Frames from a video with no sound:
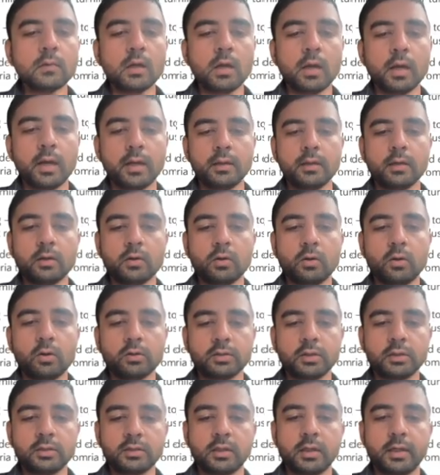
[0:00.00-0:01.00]
and the
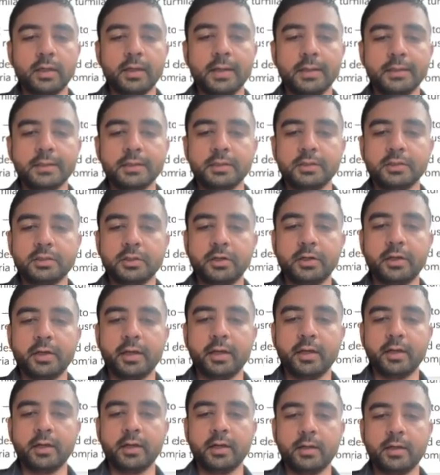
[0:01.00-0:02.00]
cause is the agent
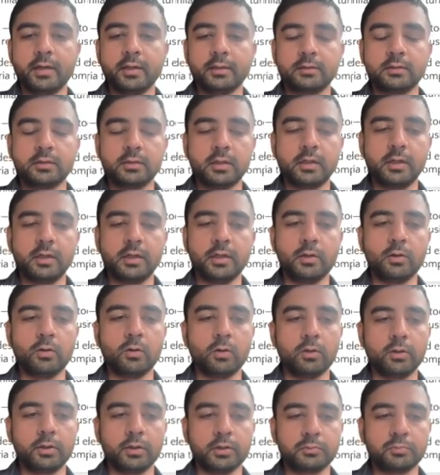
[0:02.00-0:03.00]
generating unnecessarily
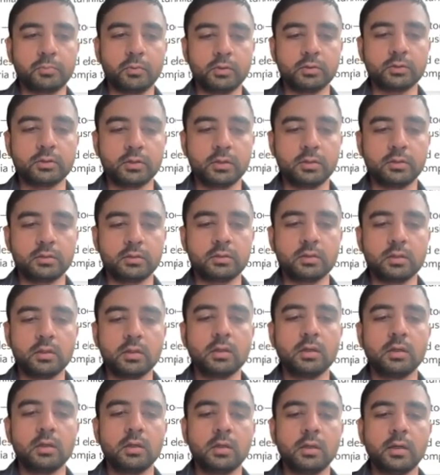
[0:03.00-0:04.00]
long responses,
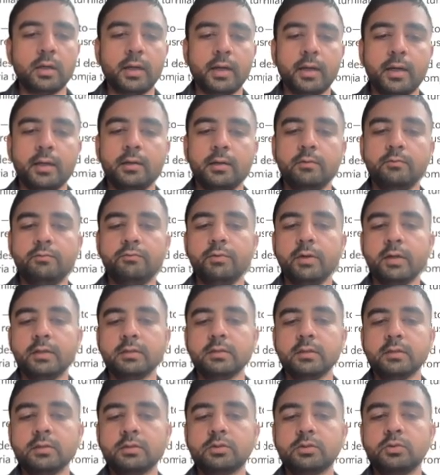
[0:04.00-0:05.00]
and
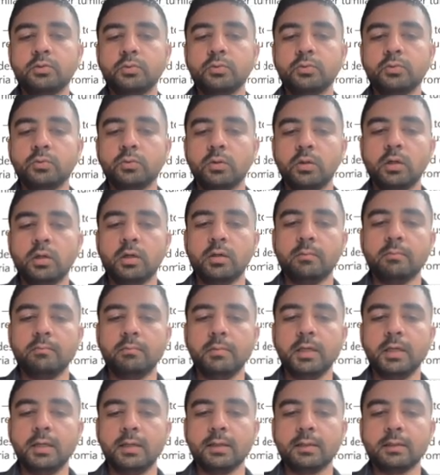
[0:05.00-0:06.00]
fix is to
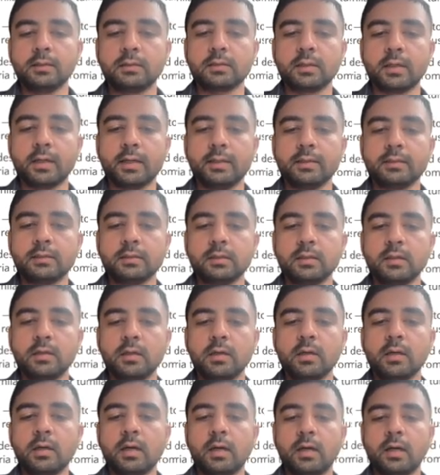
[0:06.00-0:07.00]
be concise,
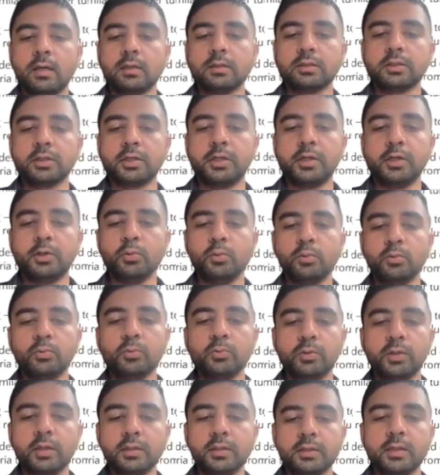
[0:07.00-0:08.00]
answer in 2
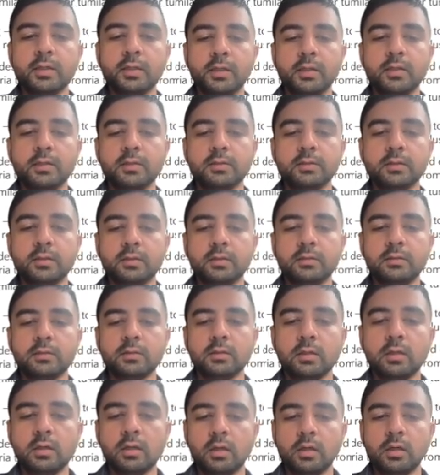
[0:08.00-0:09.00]
to 3 sentences
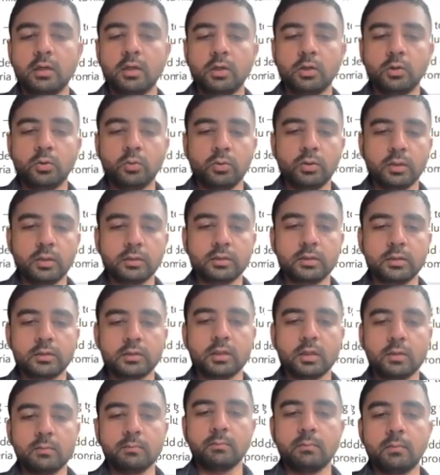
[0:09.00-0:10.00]
to the
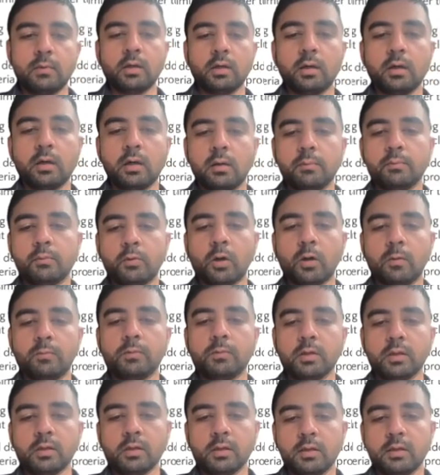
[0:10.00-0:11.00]
system
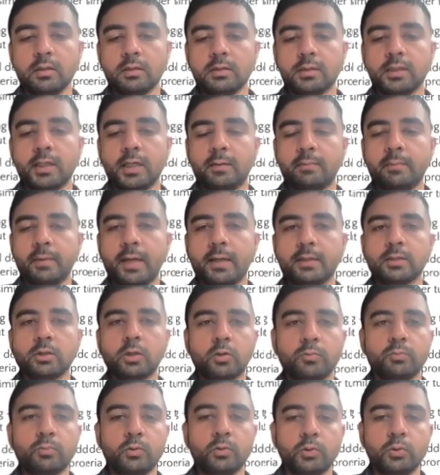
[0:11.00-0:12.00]
prompt, set max
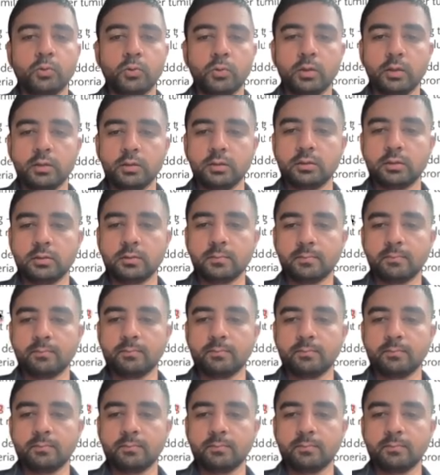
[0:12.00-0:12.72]
output tokens.